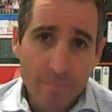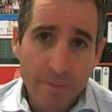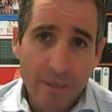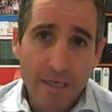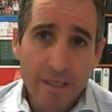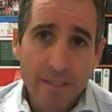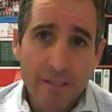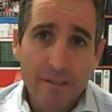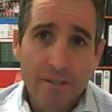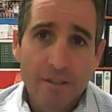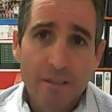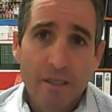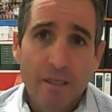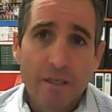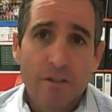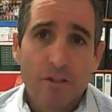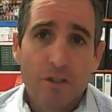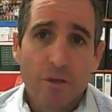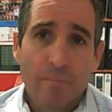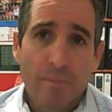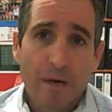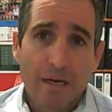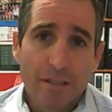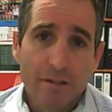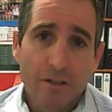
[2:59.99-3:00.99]
best
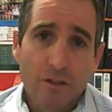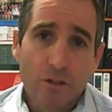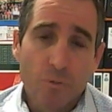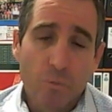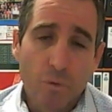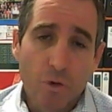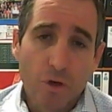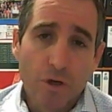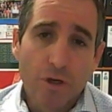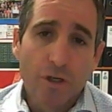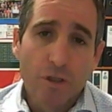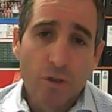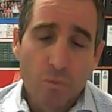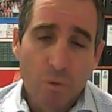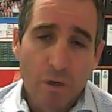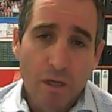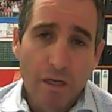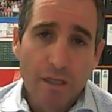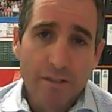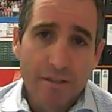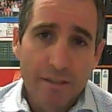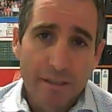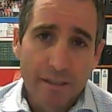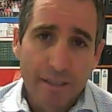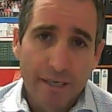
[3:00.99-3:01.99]
to make this work as well
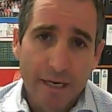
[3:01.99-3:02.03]
as it